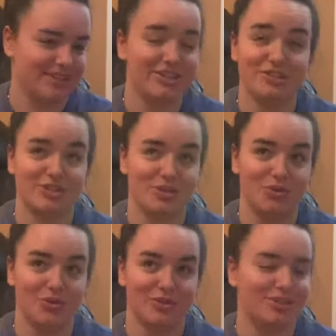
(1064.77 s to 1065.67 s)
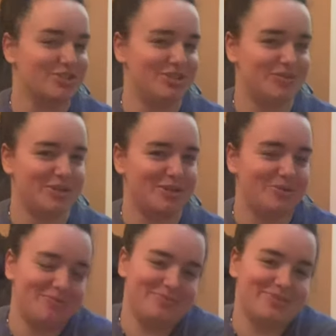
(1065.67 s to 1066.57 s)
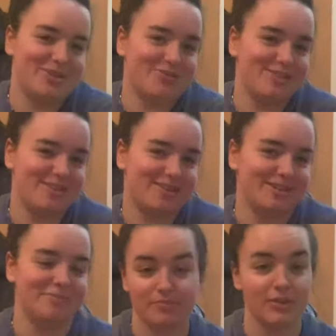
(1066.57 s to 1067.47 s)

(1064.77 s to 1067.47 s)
These are too good. These are too cute. Love yous all.